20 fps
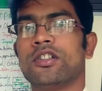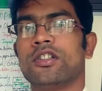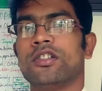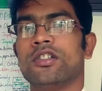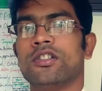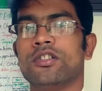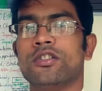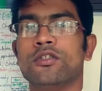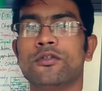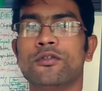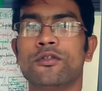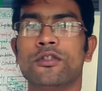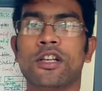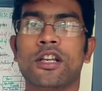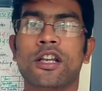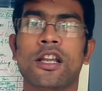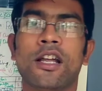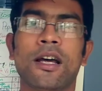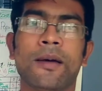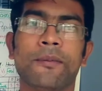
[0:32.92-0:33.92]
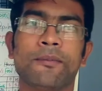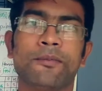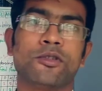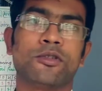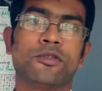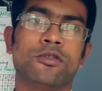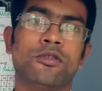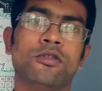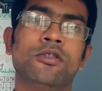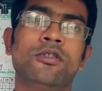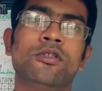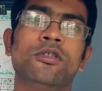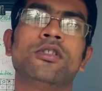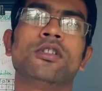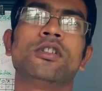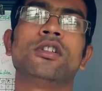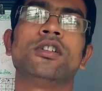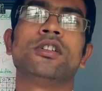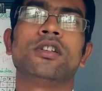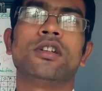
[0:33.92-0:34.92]
you will have to
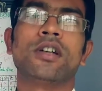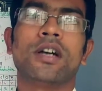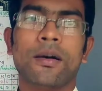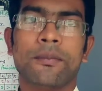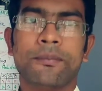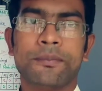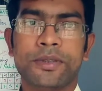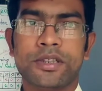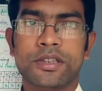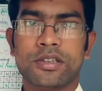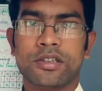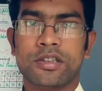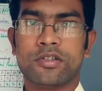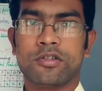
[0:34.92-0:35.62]
appear,